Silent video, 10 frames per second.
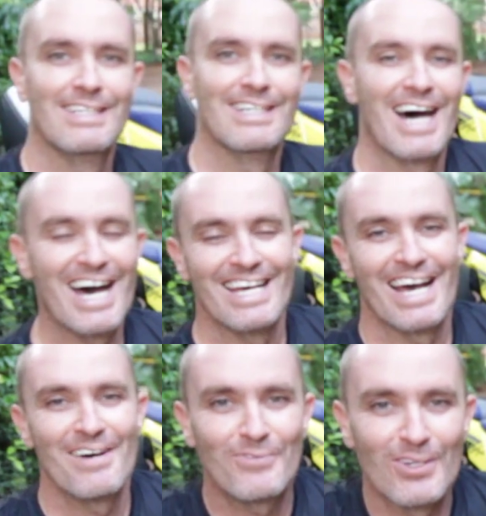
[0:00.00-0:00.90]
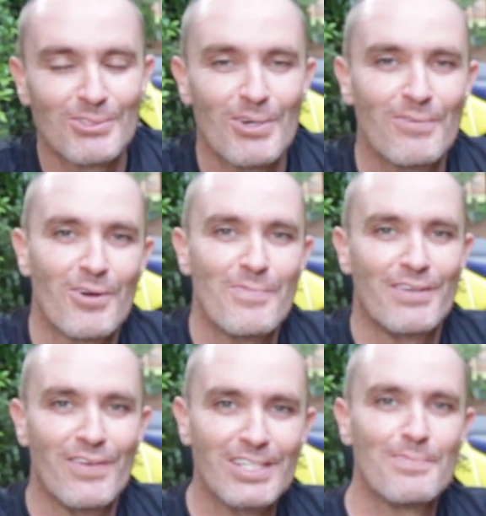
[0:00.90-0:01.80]
Hi, I'm Francois from
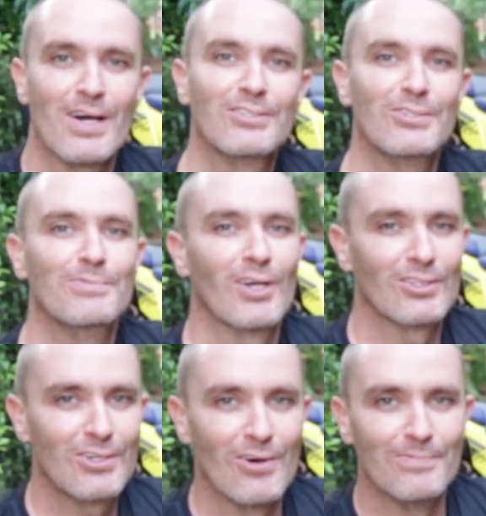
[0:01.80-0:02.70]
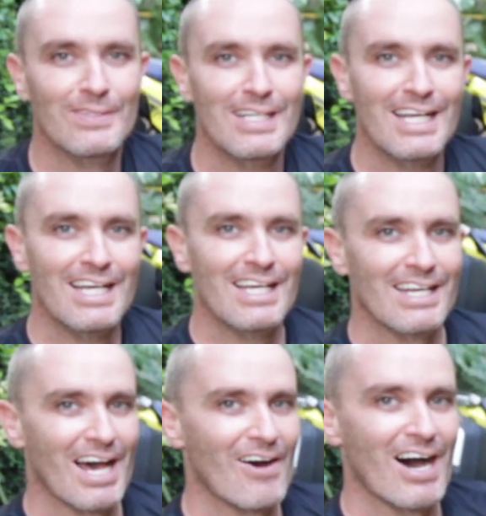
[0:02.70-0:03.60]
adventurebiketroop.com.
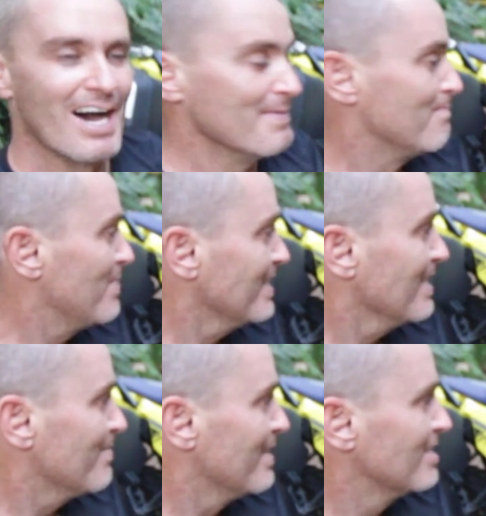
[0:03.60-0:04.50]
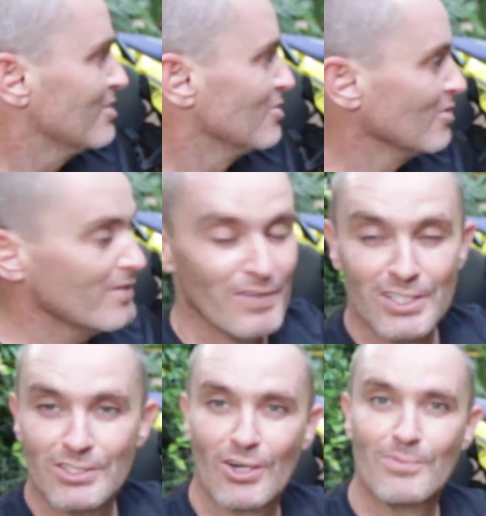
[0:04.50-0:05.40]
Now, I picked up this Suzuki
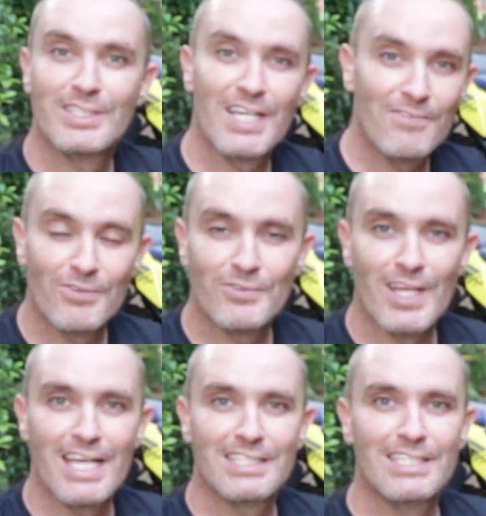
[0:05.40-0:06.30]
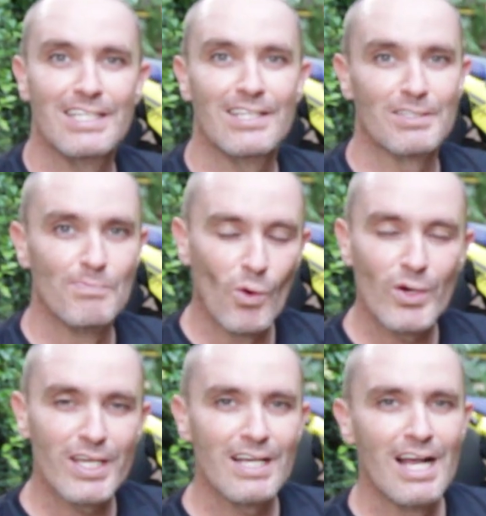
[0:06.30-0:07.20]
VStrom 1050 XT this
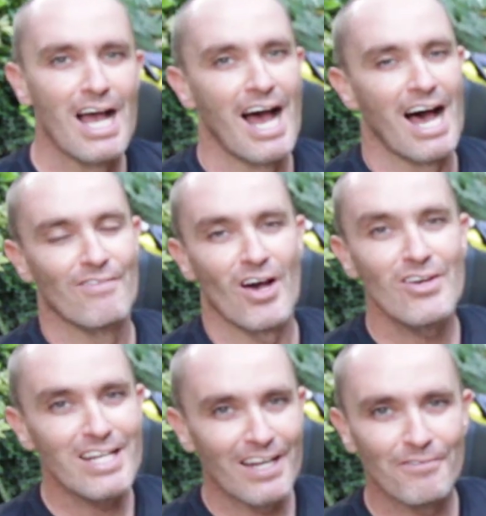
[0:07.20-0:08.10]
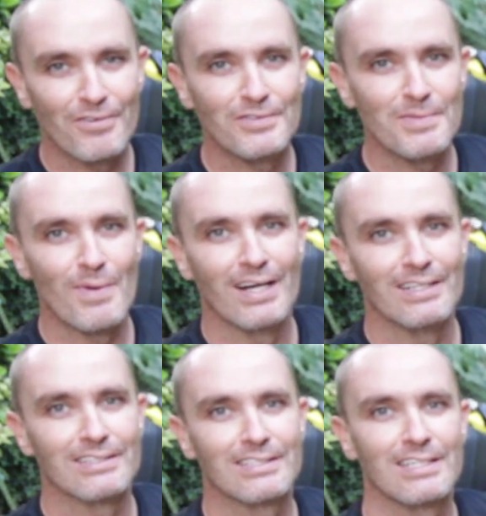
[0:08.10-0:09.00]
morning. I've only done 50
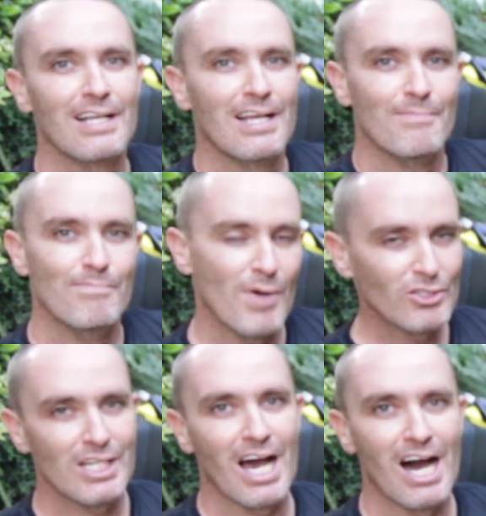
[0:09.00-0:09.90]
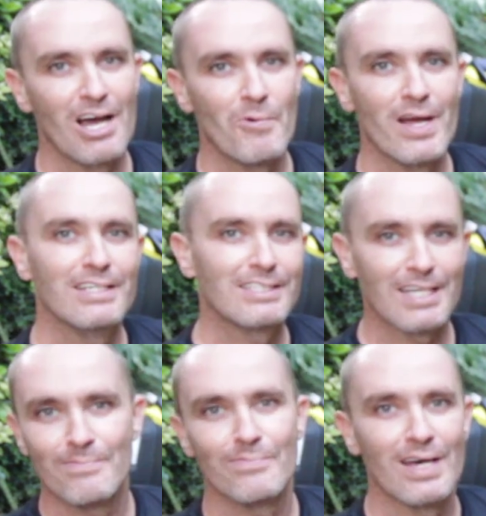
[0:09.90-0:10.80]
miles, mostly highway,
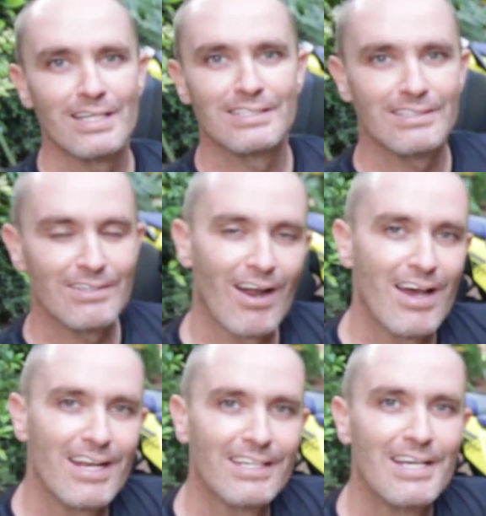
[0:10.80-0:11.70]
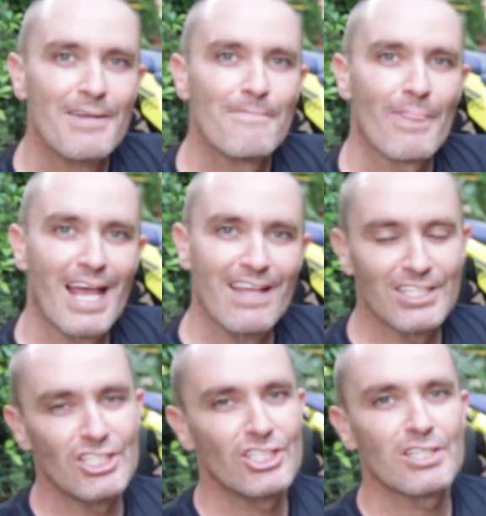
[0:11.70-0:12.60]
some city riding, and
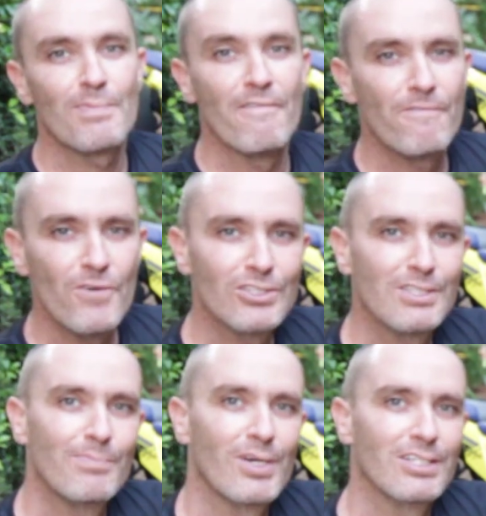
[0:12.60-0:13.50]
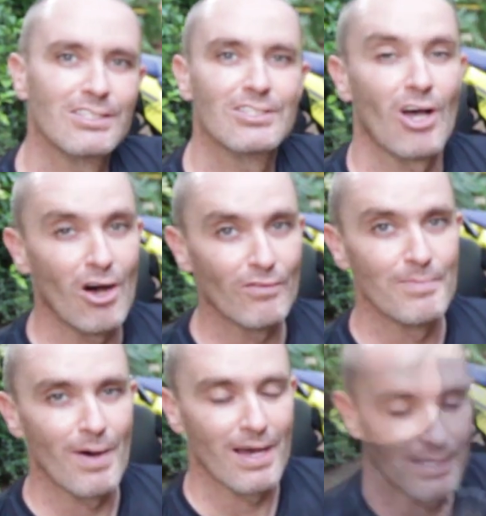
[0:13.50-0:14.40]
this is just my first impressions of the
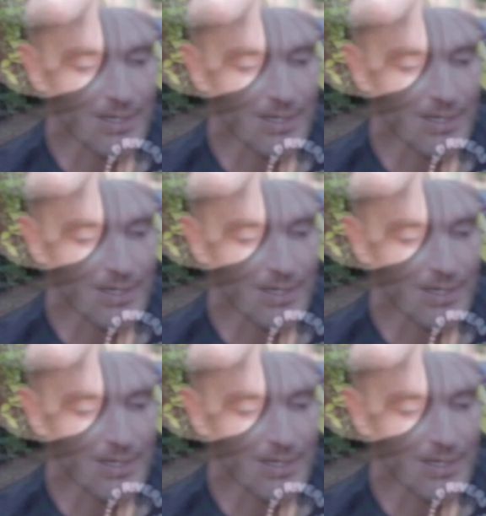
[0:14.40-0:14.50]
bike.